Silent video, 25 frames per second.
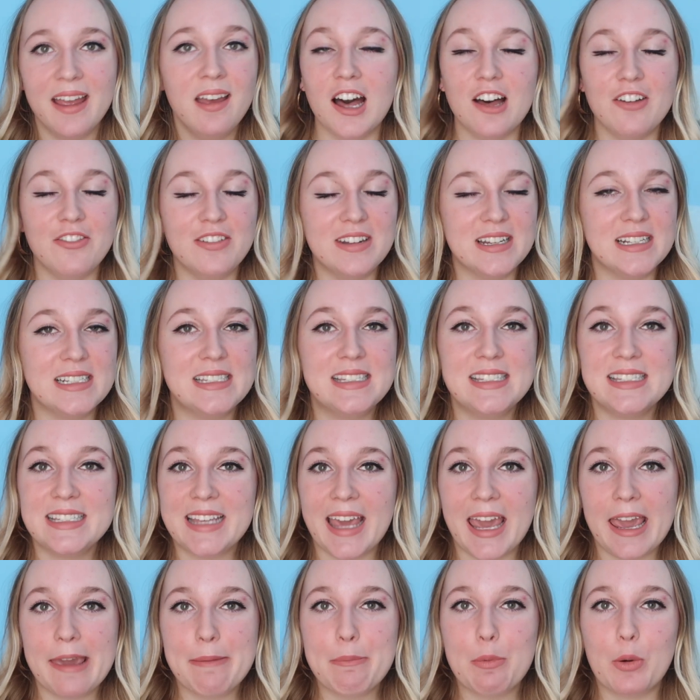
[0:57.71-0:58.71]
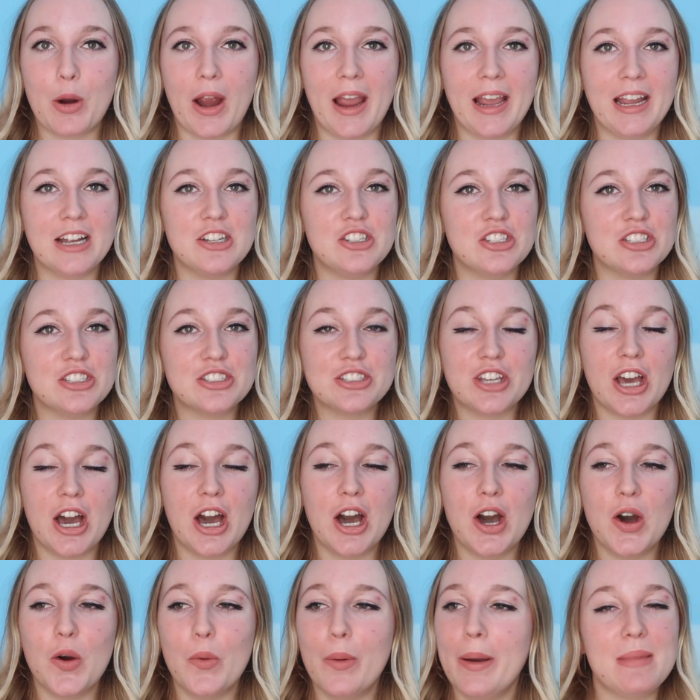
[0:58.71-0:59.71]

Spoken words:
of an escape where I could just go